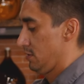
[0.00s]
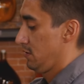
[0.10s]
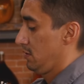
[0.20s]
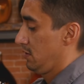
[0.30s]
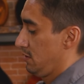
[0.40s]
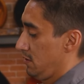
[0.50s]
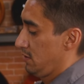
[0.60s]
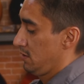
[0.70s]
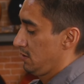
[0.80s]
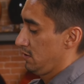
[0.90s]

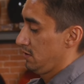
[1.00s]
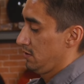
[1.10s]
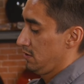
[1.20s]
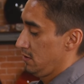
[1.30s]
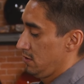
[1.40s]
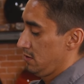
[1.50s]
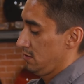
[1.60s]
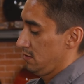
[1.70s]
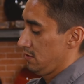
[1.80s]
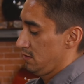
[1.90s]

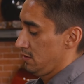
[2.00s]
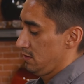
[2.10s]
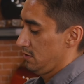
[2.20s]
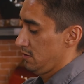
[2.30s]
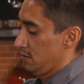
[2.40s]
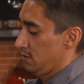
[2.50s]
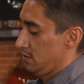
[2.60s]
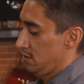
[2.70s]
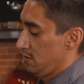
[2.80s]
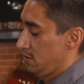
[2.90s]

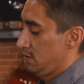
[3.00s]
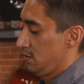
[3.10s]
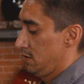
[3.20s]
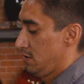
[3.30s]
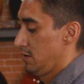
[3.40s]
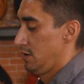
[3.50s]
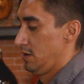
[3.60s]
(no one is talking)